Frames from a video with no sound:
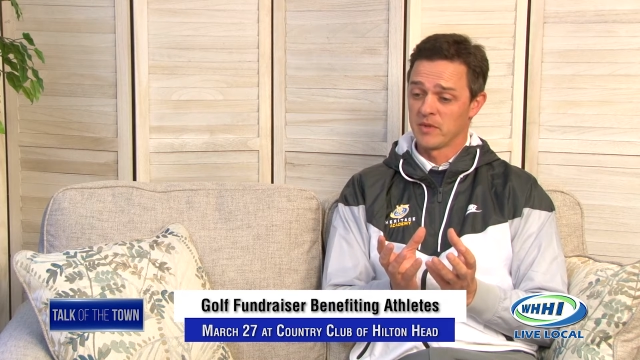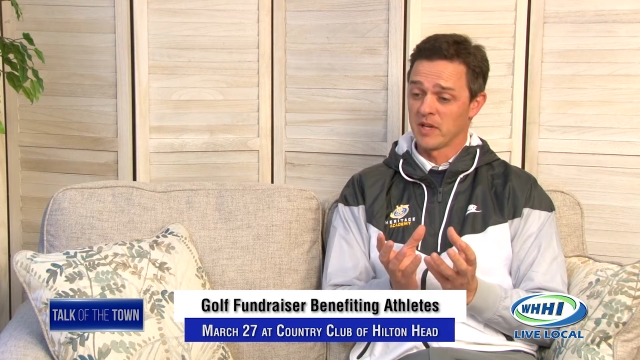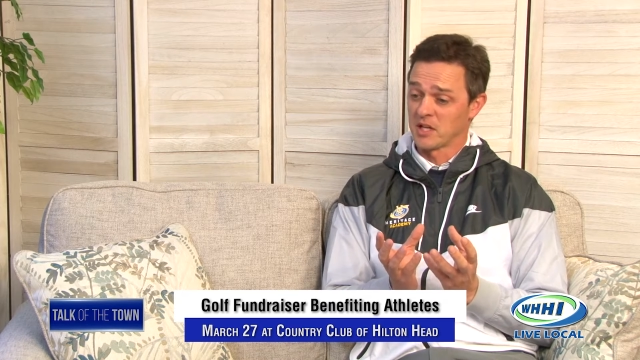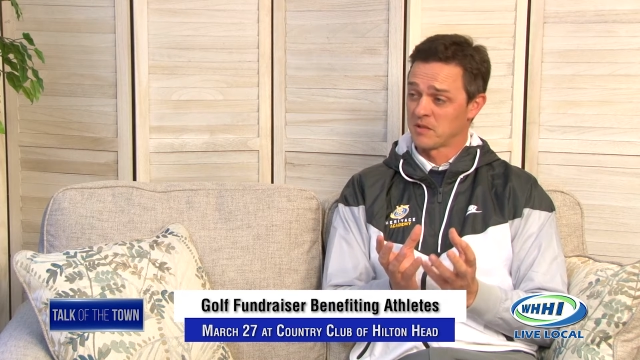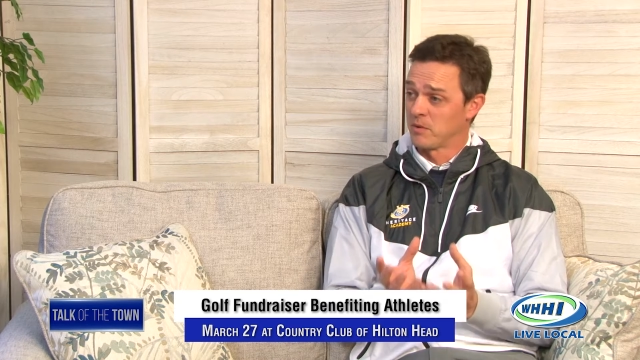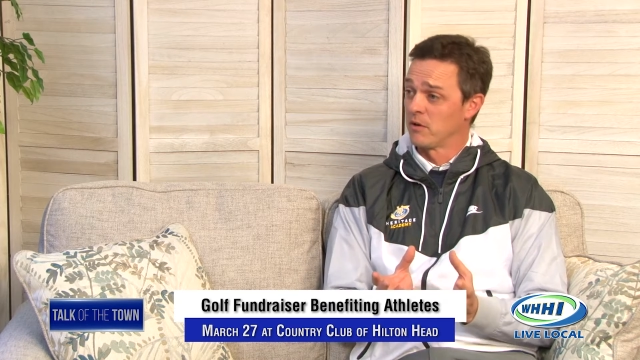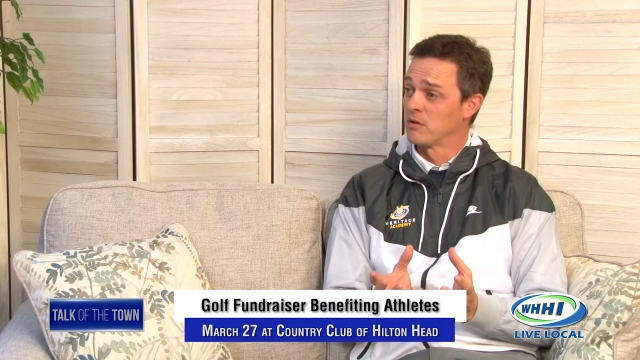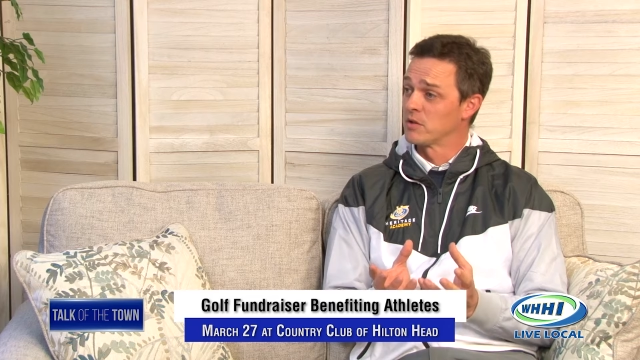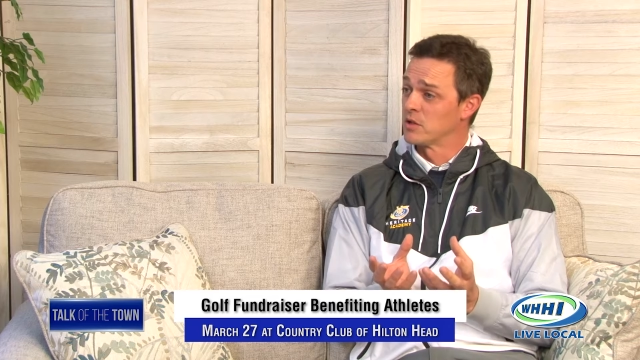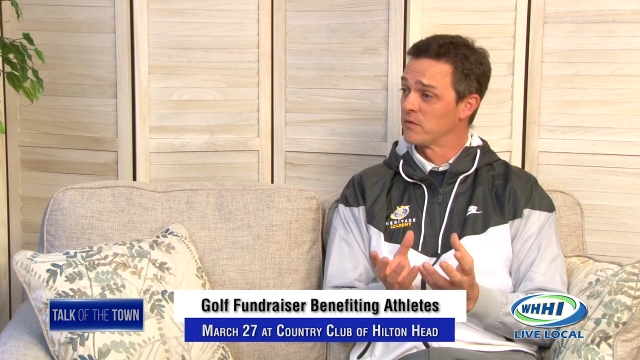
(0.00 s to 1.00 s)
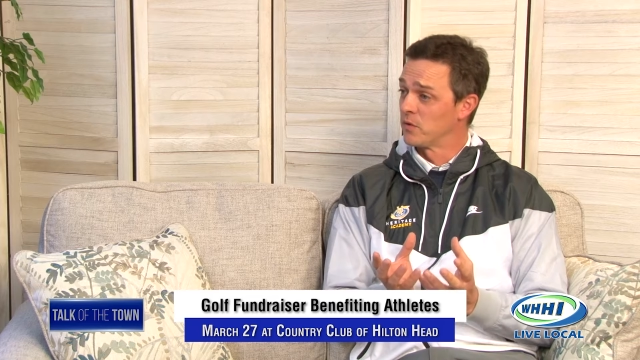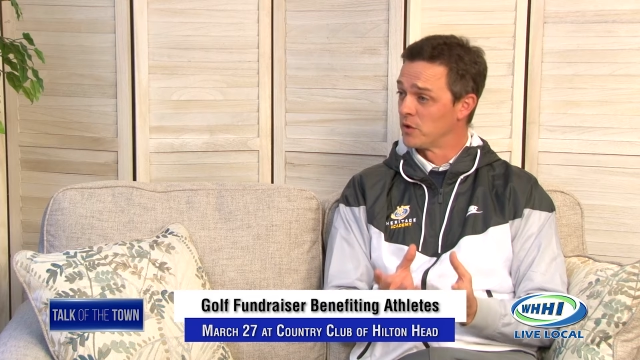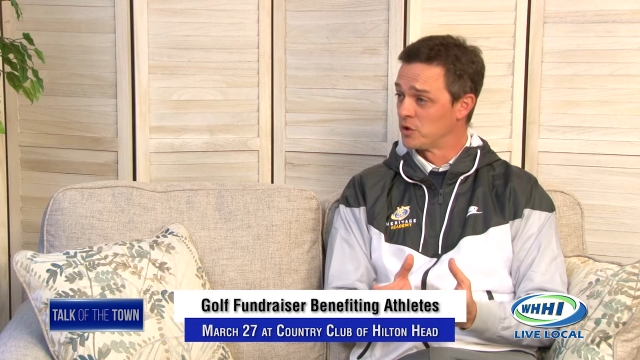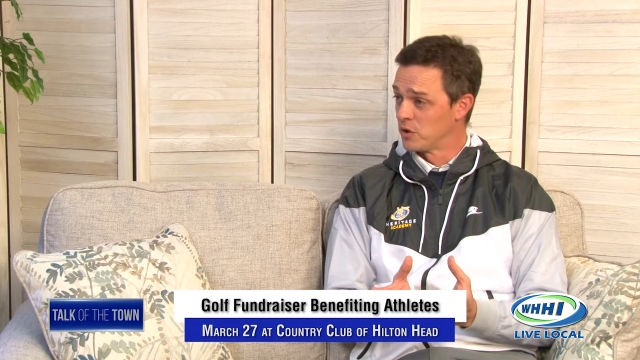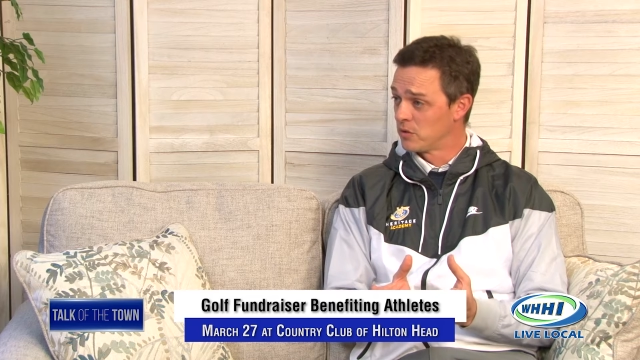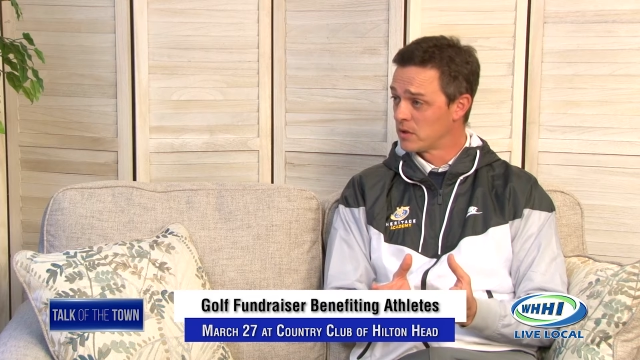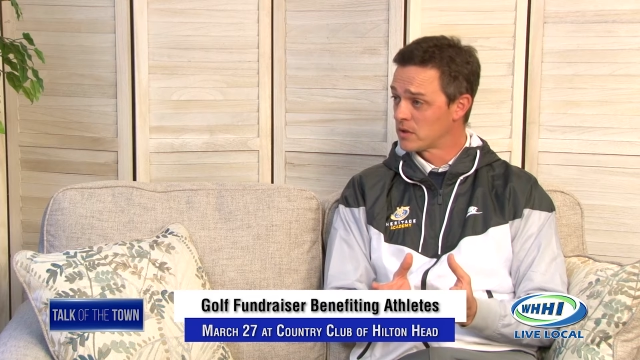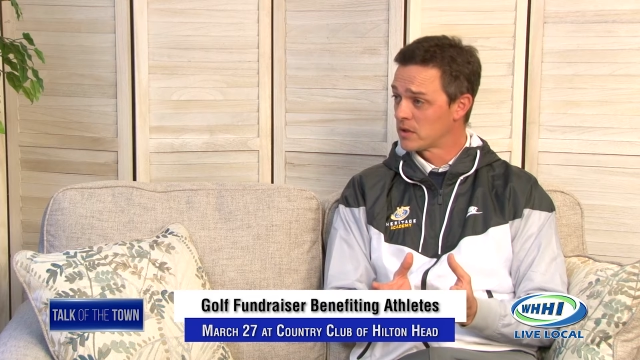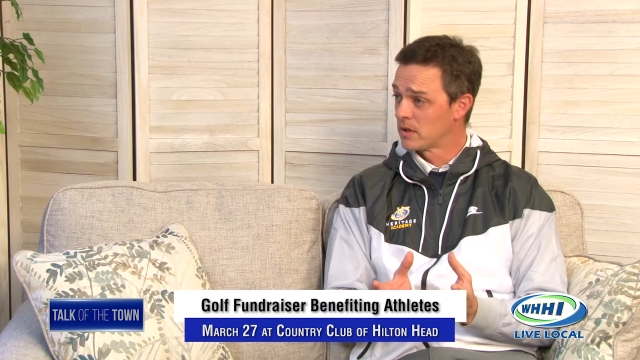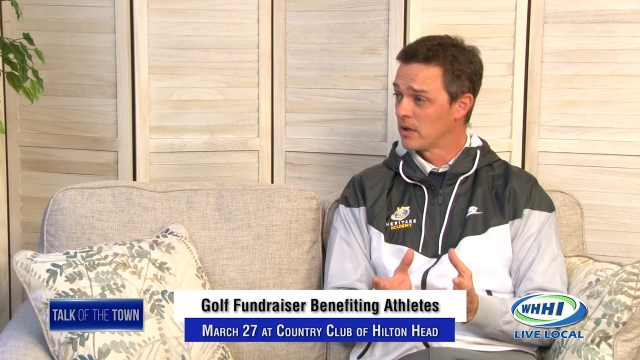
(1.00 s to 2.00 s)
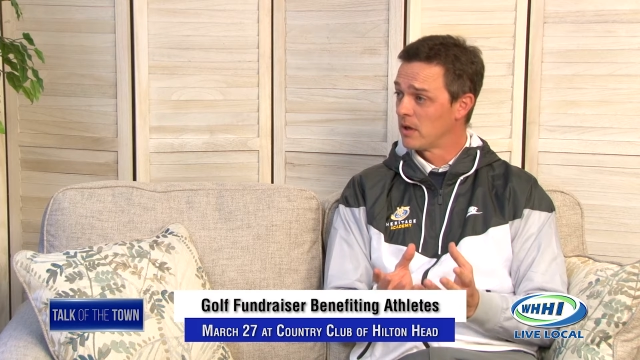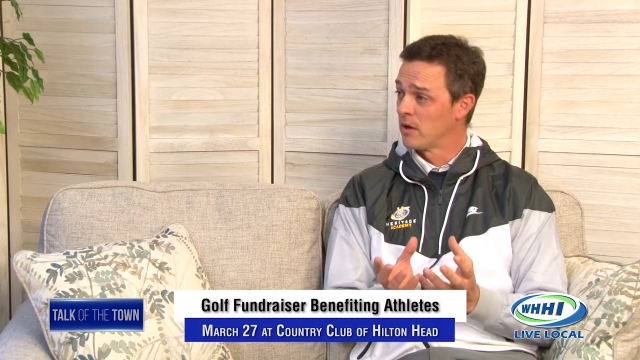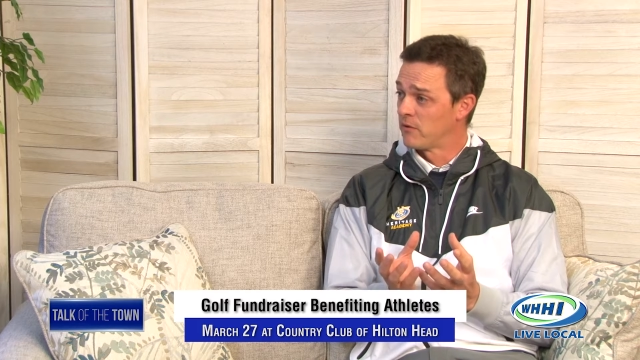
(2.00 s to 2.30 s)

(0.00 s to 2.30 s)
the experiences for the juniors, right.